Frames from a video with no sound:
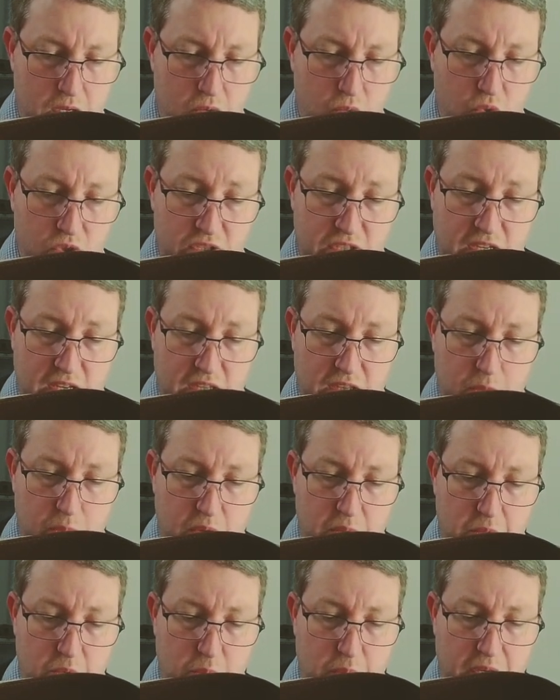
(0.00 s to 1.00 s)
Once again, the
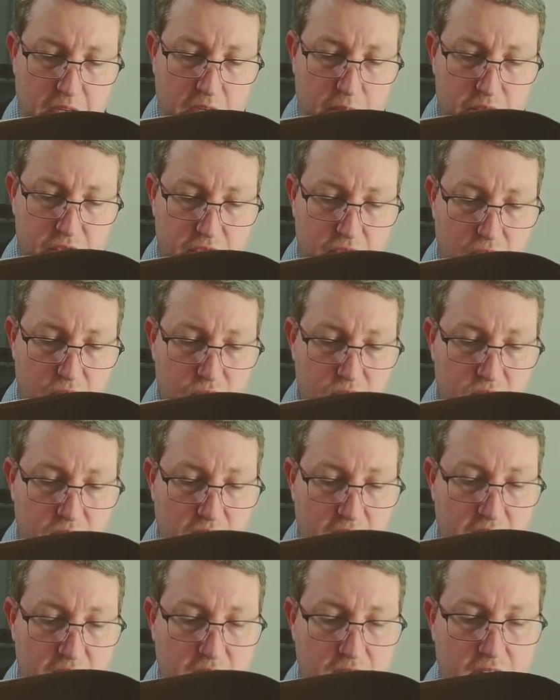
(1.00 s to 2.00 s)
people picked up stones to
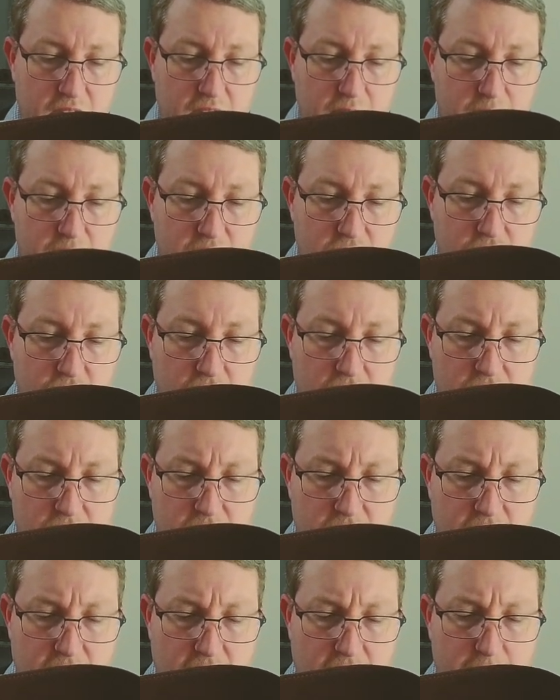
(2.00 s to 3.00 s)
kill him, and
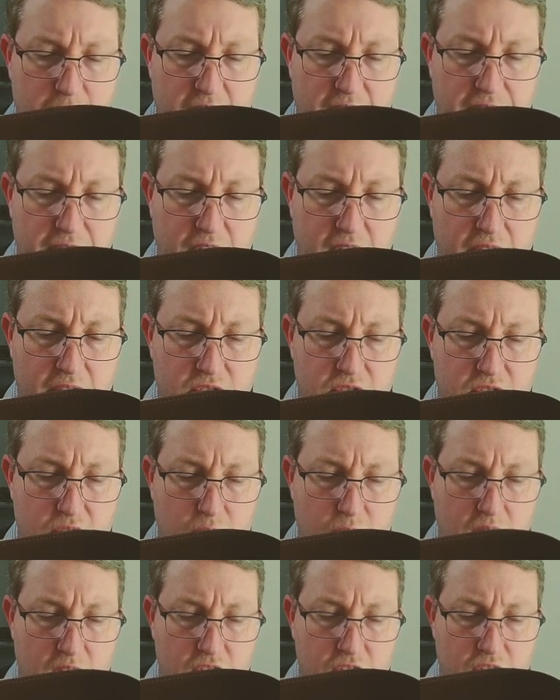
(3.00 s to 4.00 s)
Jesus said, at my Father's
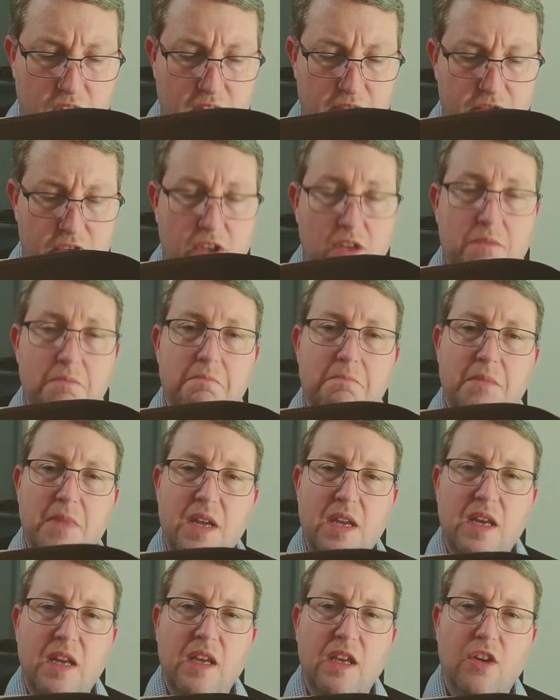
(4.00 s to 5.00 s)
direction I've done
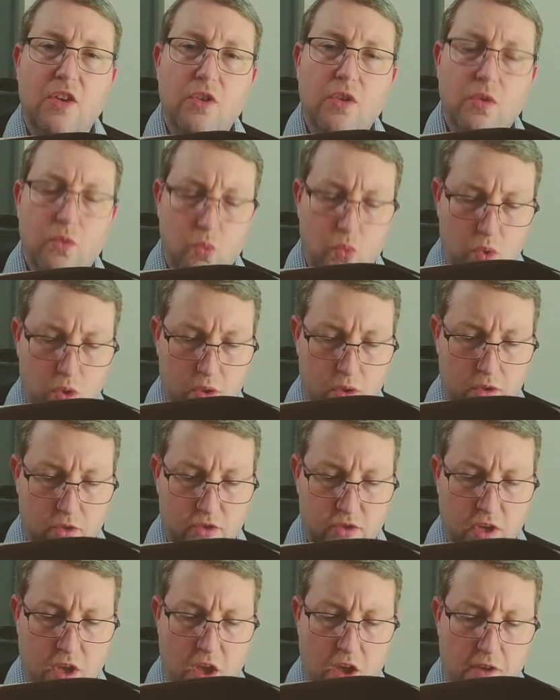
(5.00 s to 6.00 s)
many good
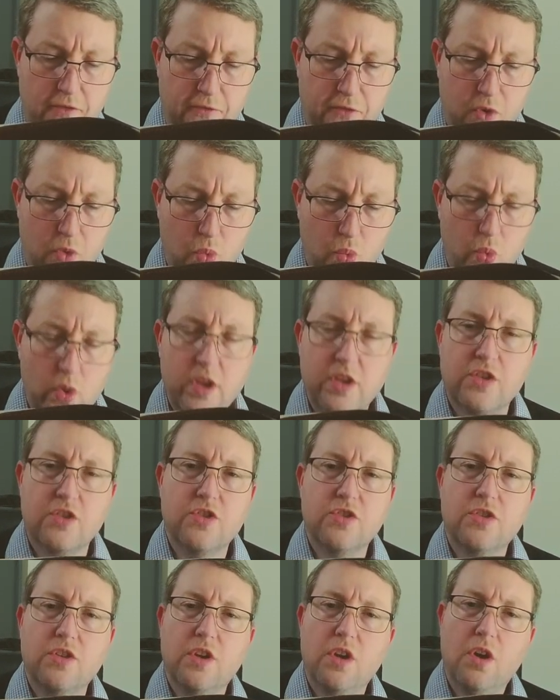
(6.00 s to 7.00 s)
works. For
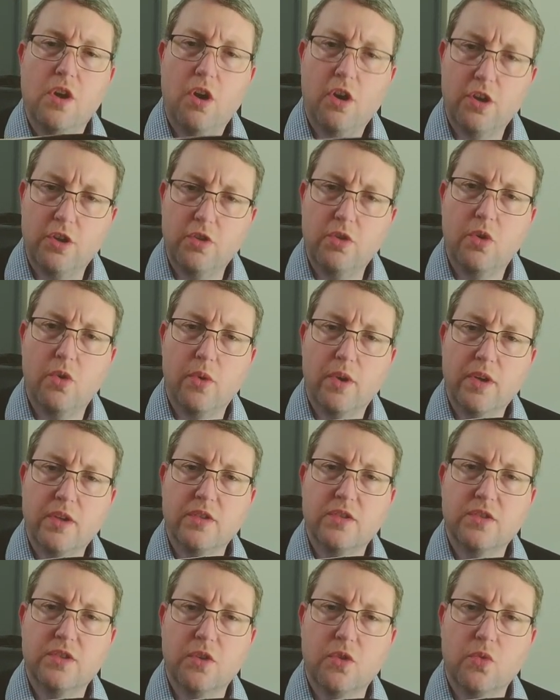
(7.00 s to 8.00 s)
which are you going to
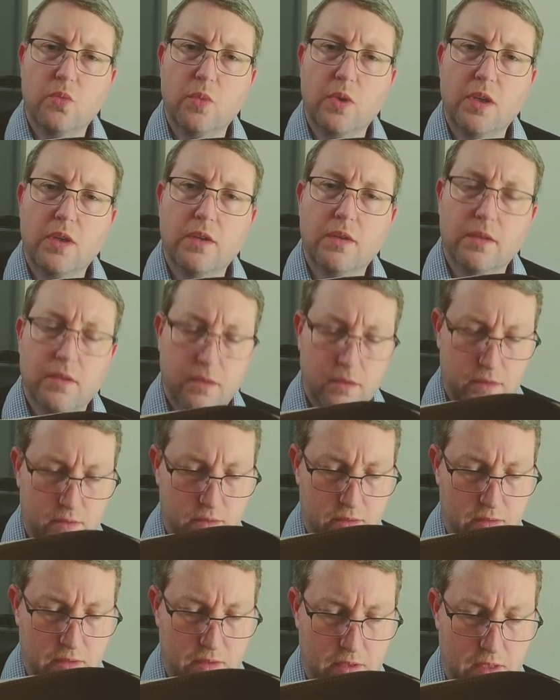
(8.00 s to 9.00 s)
stone me?
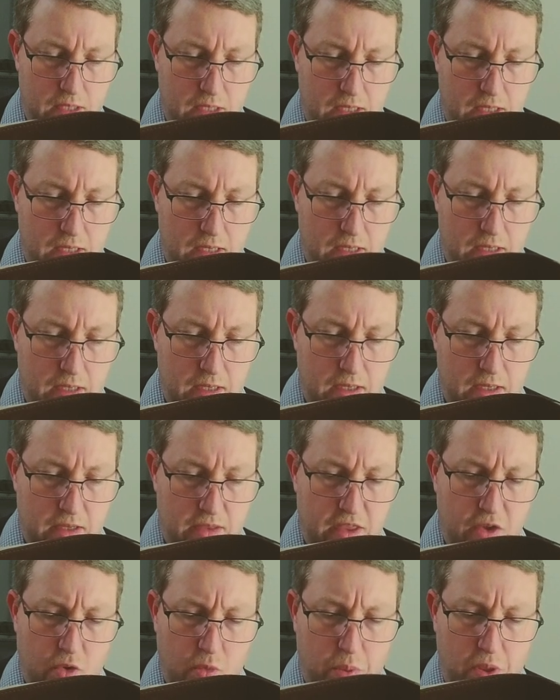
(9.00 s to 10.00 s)

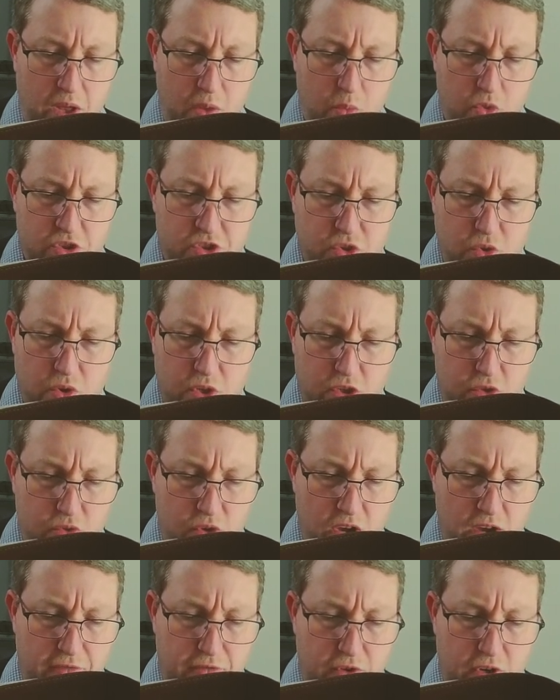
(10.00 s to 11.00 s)
They replied, we're stoning you
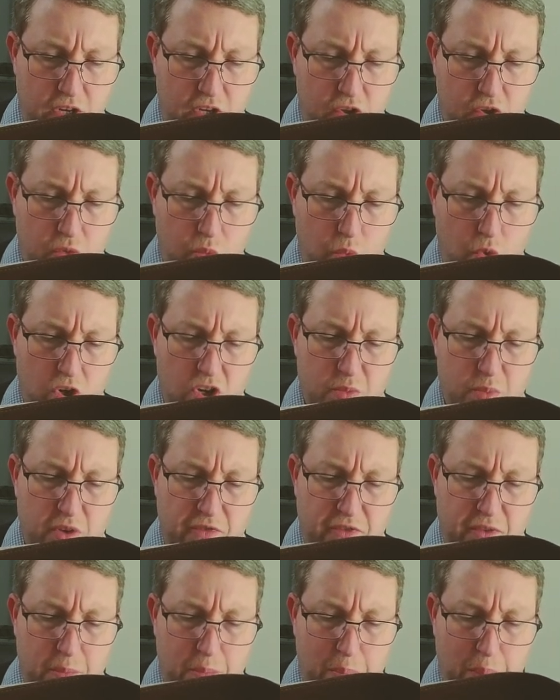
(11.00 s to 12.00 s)
not for any good work, but
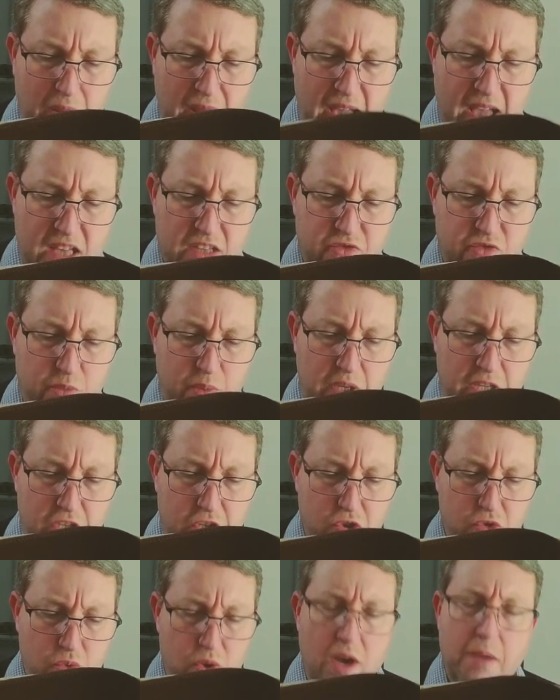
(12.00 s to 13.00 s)
for blasphemy.
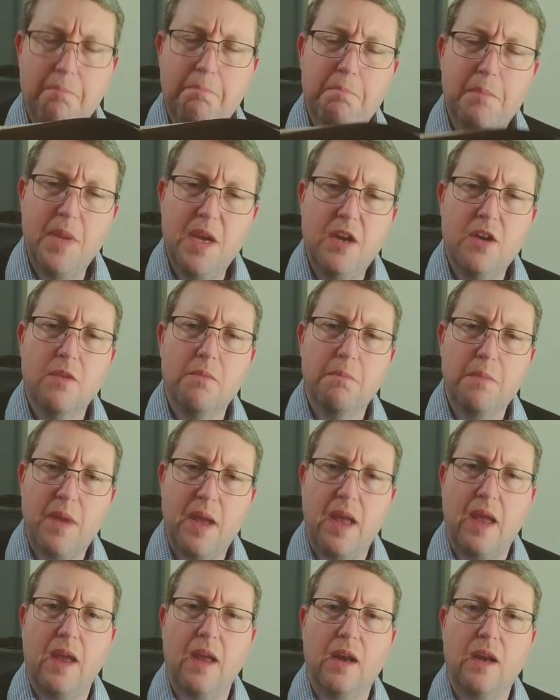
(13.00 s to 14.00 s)
You, a mere
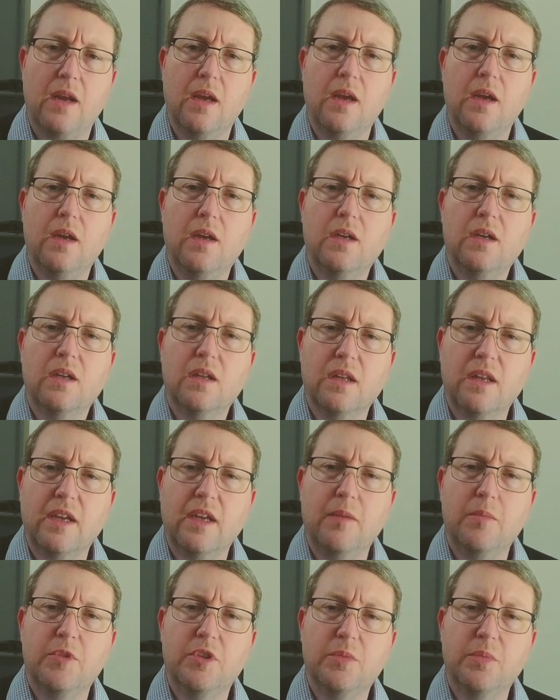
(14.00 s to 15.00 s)
man,
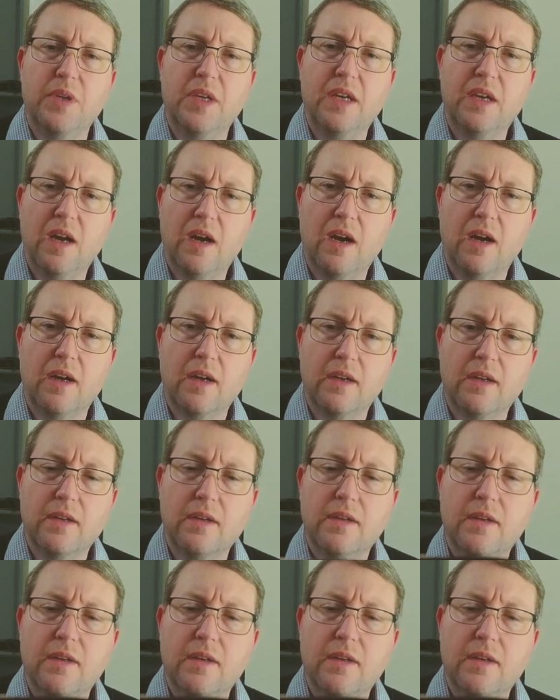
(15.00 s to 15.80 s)
claim to be God.